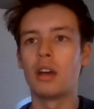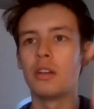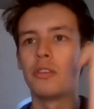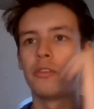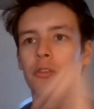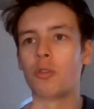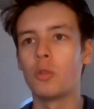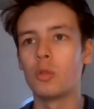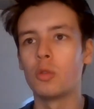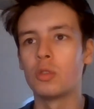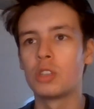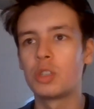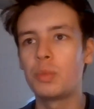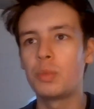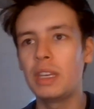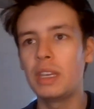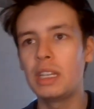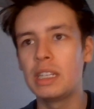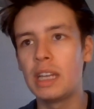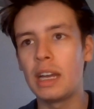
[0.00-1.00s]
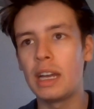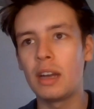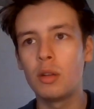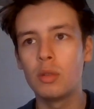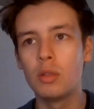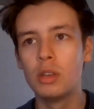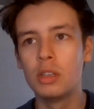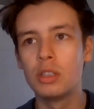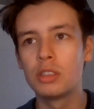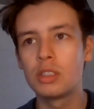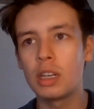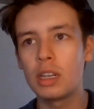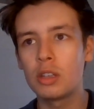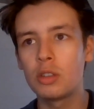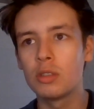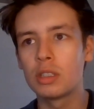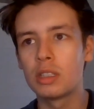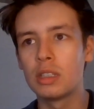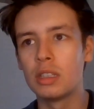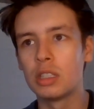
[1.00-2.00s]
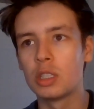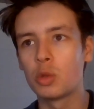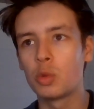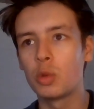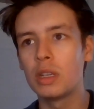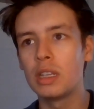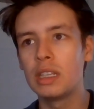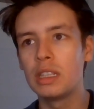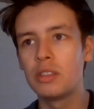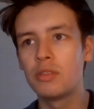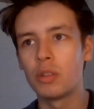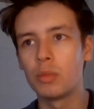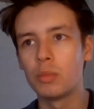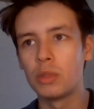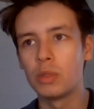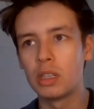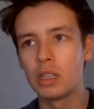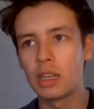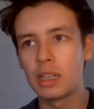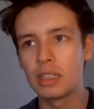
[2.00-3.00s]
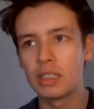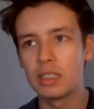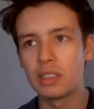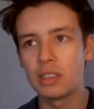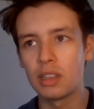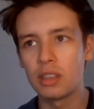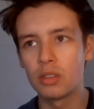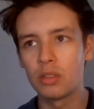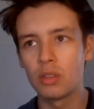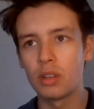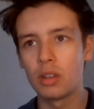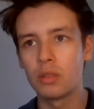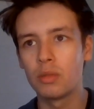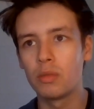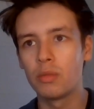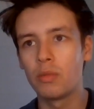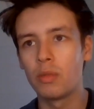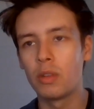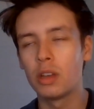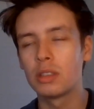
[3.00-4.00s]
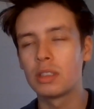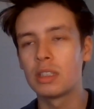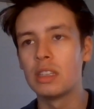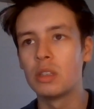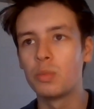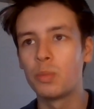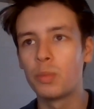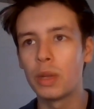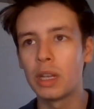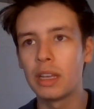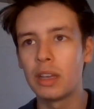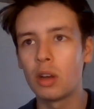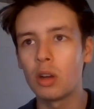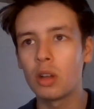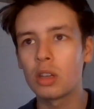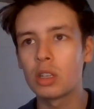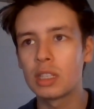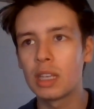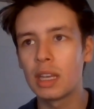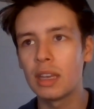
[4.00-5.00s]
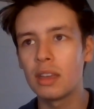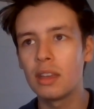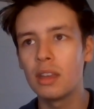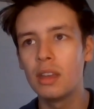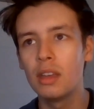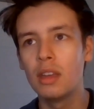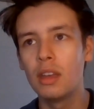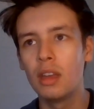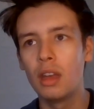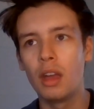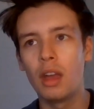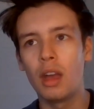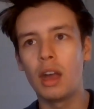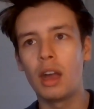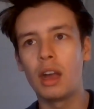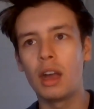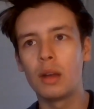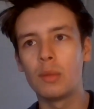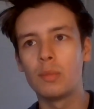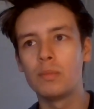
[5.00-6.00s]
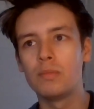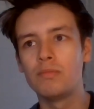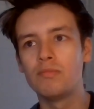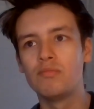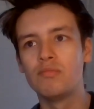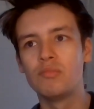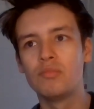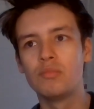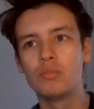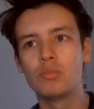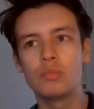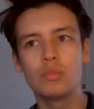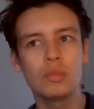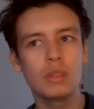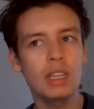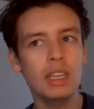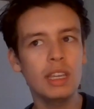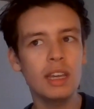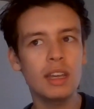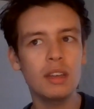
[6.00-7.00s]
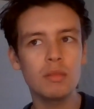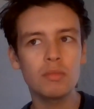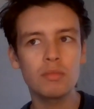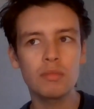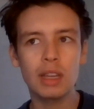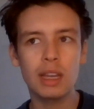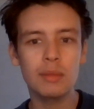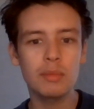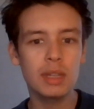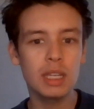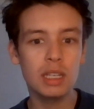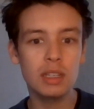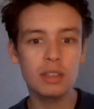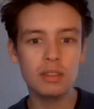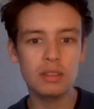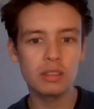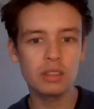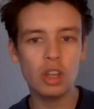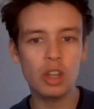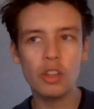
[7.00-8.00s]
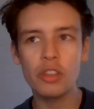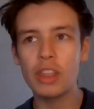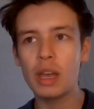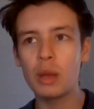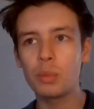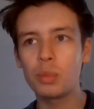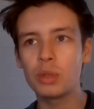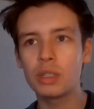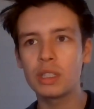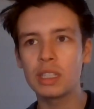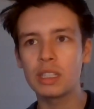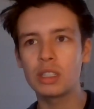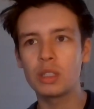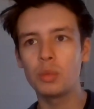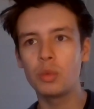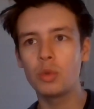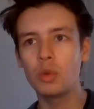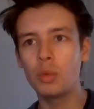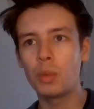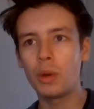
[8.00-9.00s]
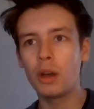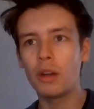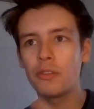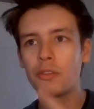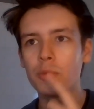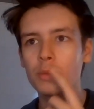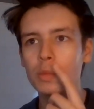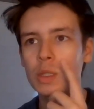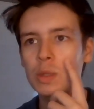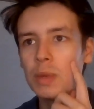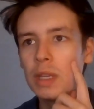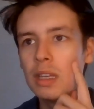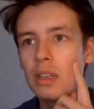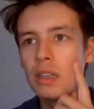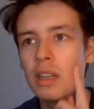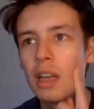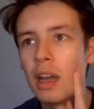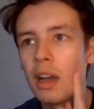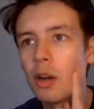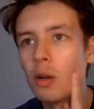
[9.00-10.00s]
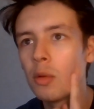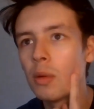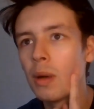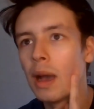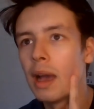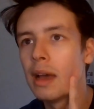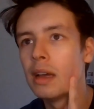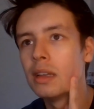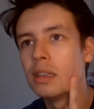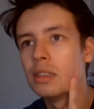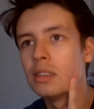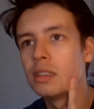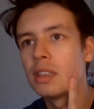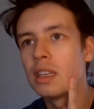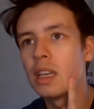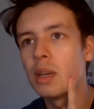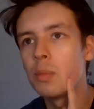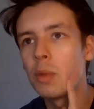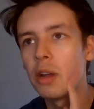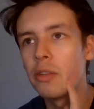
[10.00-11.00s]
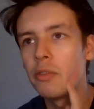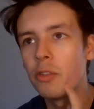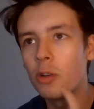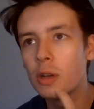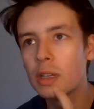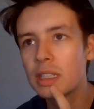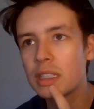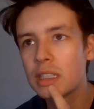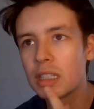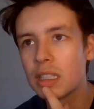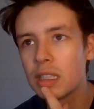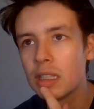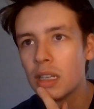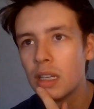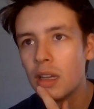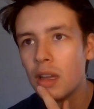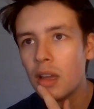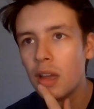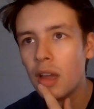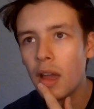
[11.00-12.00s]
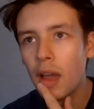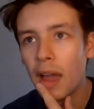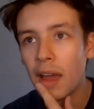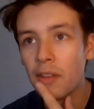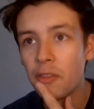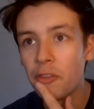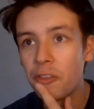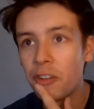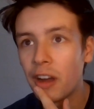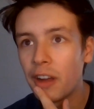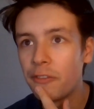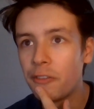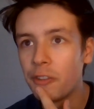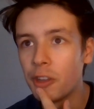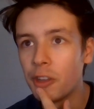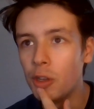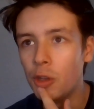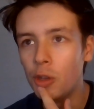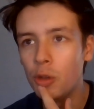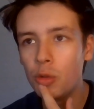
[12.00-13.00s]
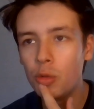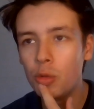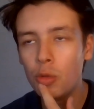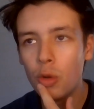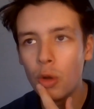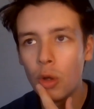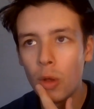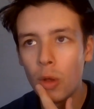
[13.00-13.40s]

for Speak Now, Tigris and Tweed from the United States versus Billie Holiday. Yeah, I mean, not that predictable apart from Speak Now and Hear My Voice and Fight For You.